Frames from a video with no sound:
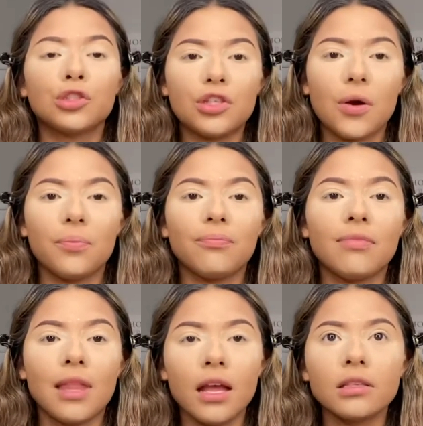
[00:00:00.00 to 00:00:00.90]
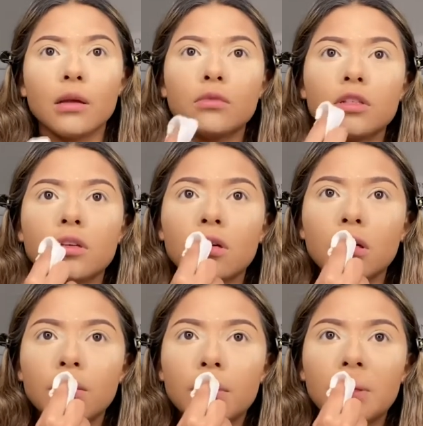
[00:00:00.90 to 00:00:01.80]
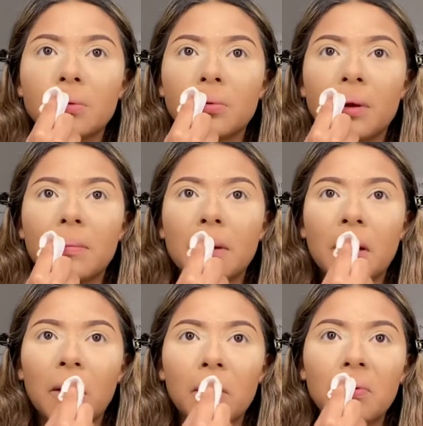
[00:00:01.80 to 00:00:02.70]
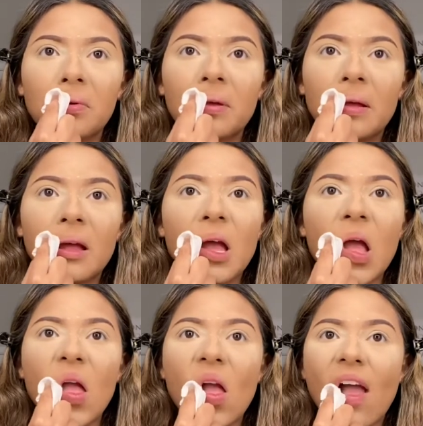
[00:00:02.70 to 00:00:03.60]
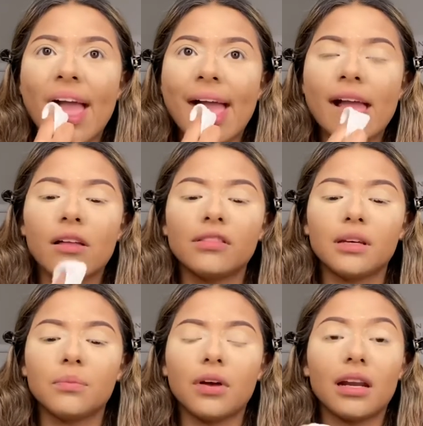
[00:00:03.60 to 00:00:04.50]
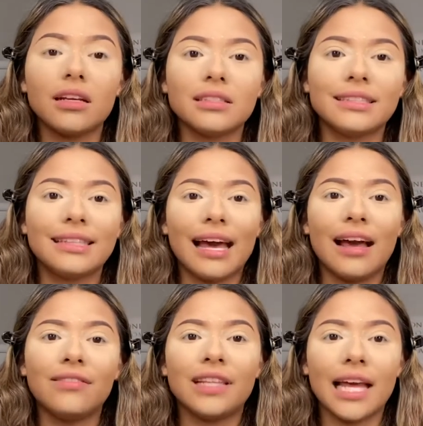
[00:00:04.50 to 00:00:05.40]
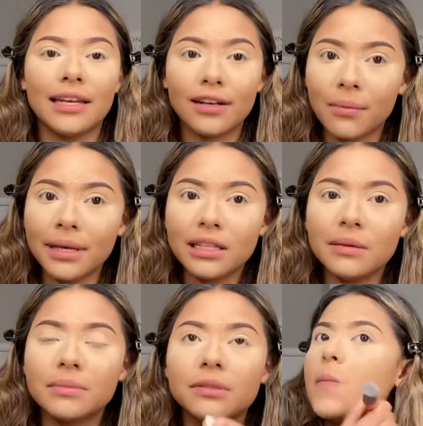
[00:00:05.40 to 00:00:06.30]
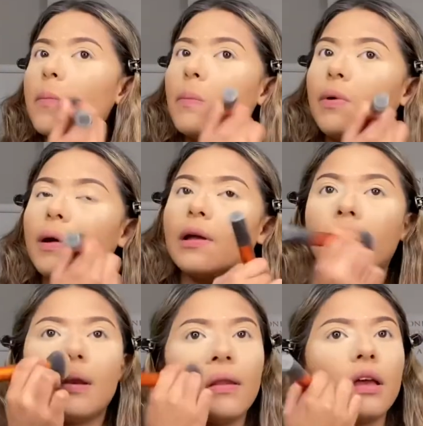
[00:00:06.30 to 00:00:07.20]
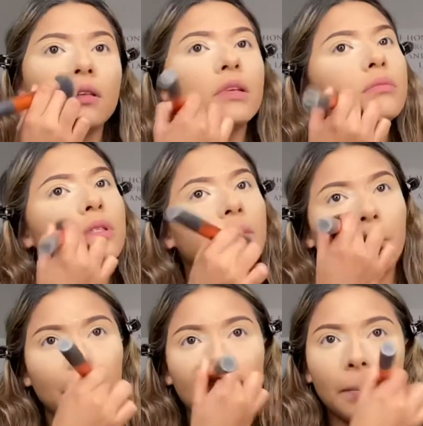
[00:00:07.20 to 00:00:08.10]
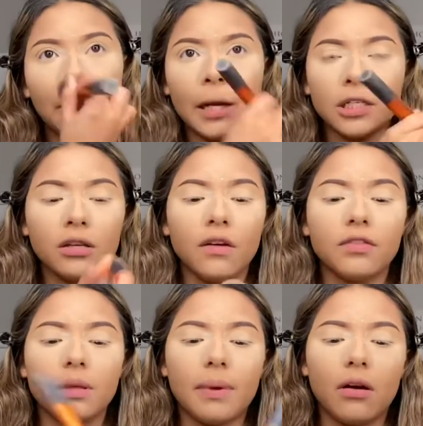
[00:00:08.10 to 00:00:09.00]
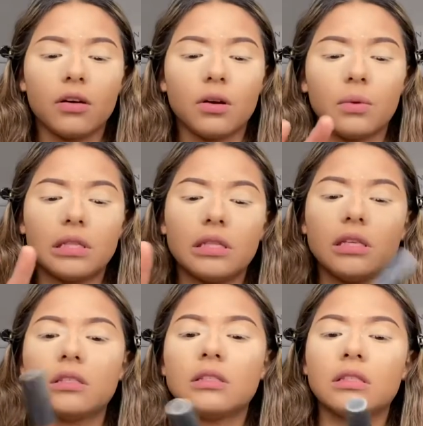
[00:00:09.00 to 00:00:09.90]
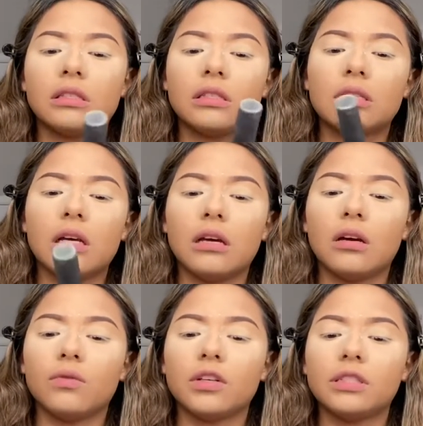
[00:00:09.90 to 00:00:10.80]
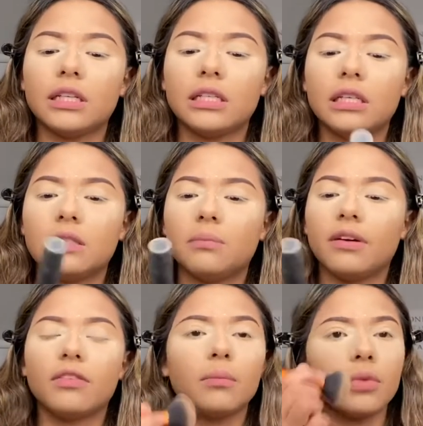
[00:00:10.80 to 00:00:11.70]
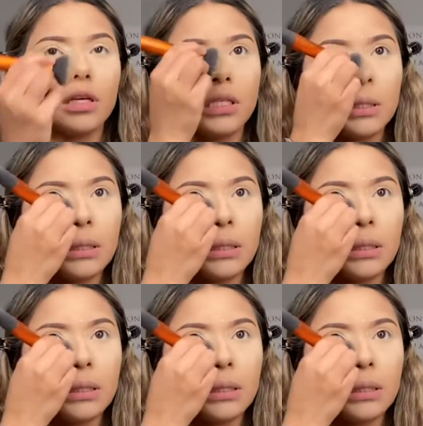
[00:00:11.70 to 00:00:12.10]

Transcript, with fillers: so next i'm just gonna be rubbing off the products that have landed on my lips but next i'm just brushing off the powder with this uh, Real Techniques buffing brush.